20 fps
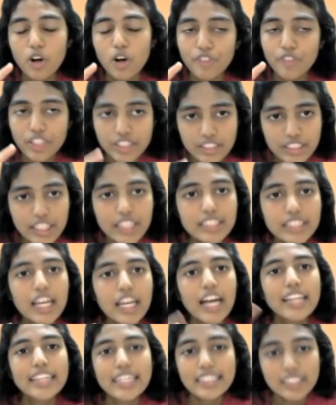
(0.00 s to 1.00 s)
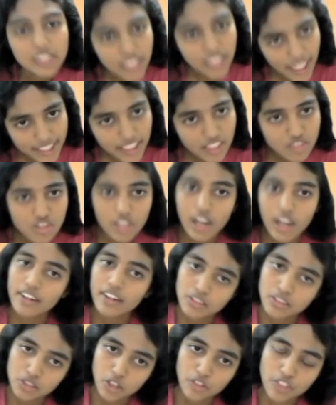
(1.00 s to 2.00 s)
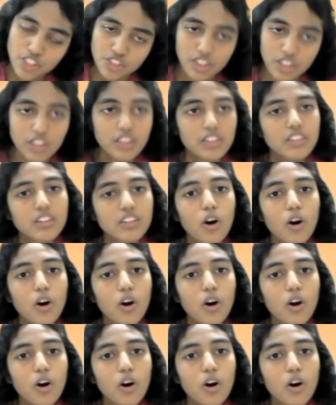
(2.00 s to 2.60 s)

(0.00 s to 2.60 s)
of SDS, that is stacking gel and resolving gel.